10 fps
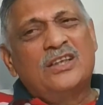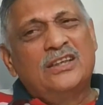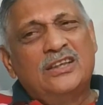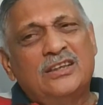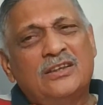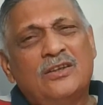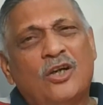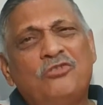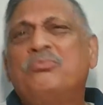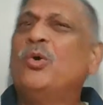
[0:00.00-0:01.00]
heard
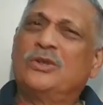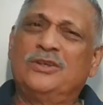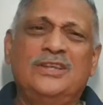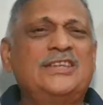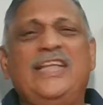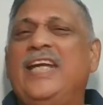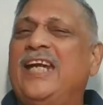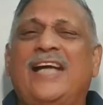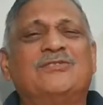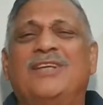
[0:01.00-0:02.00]
of both the snake
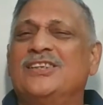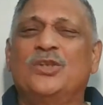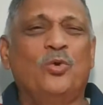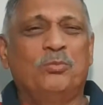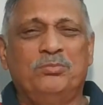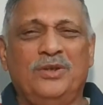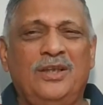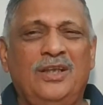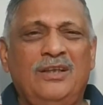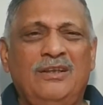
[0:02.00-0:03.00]
as well as the rope.
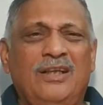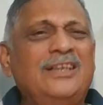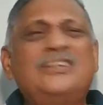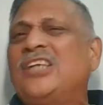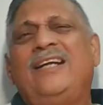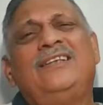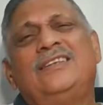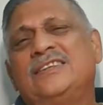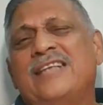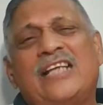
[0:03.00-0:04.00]
And the child
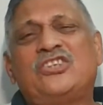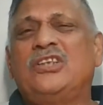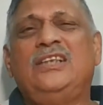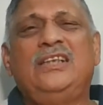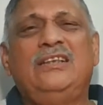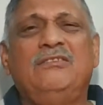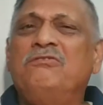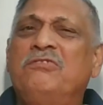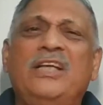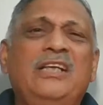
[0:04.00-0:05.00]
is naturally
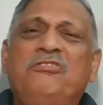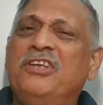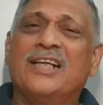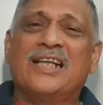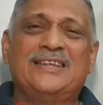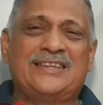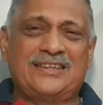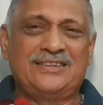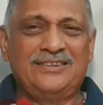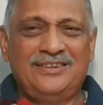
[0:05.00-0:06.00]
very
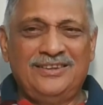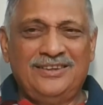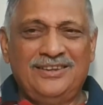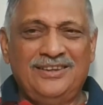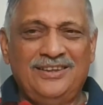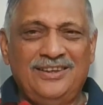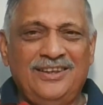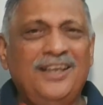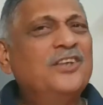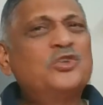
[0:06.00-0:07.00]
fearless.
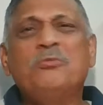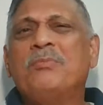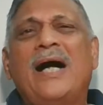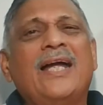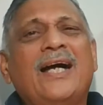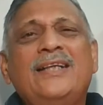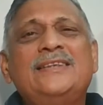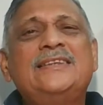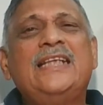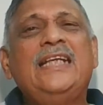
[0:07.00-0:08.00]
So Maya
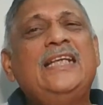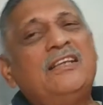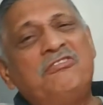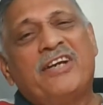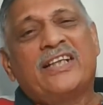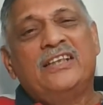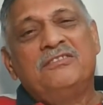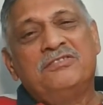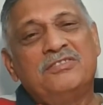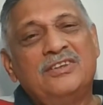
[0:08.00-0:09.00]
is ineffective
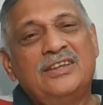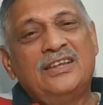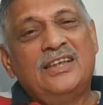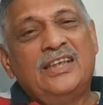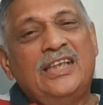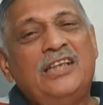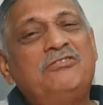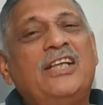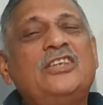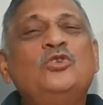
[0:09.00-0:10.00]
if
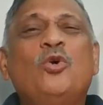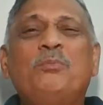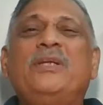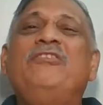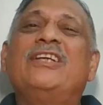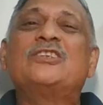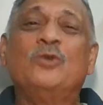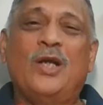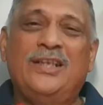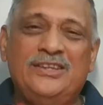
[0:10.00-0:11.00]
there is no previous
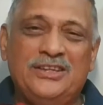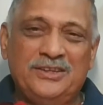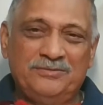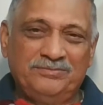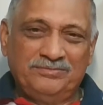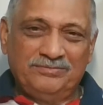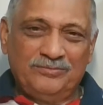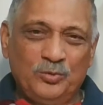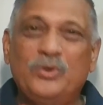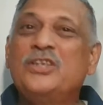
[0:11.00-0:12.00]
knowledge
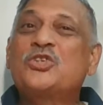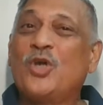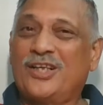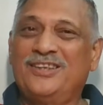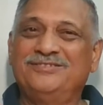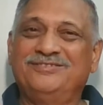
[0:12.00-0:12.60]
to distort.